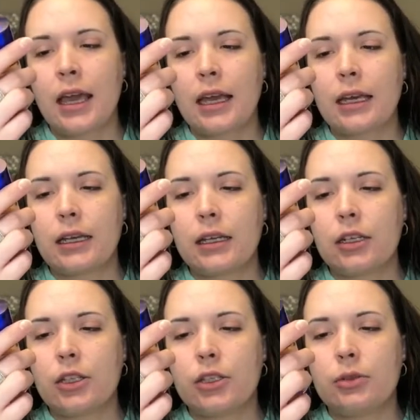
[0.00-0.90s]

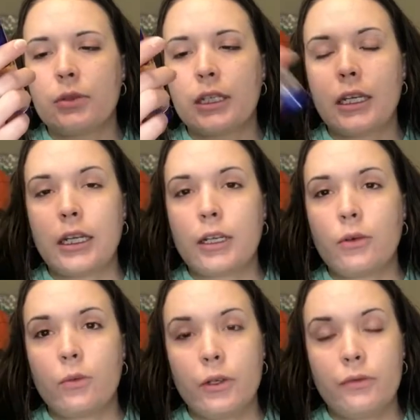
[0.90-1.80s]
and you are getting
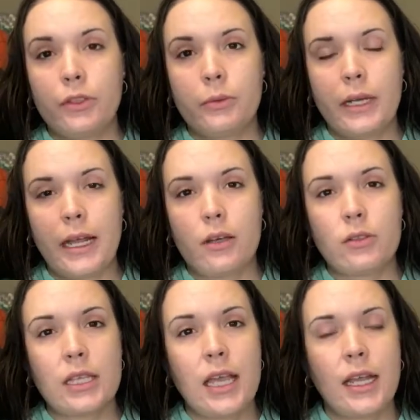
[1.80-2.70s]
one fluid ounce.